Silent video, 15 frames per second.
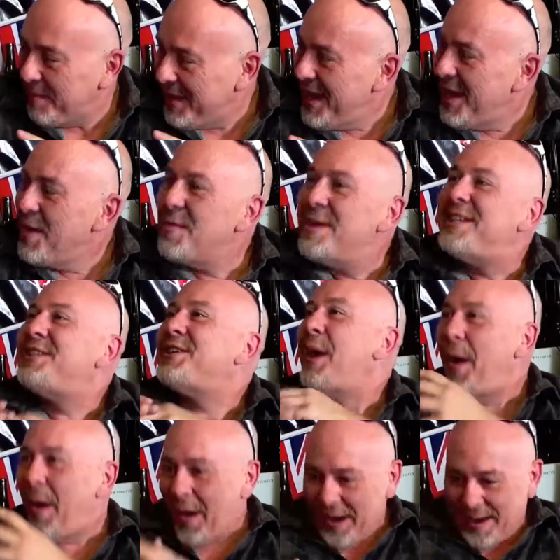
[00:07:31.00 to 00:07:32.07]
time. With
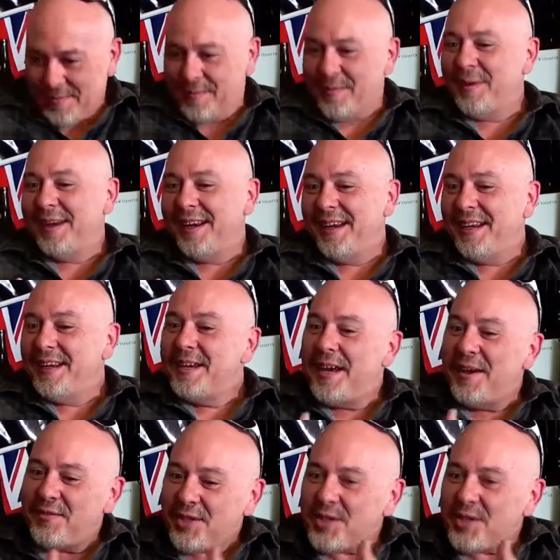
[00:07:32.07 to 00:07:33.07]
time. If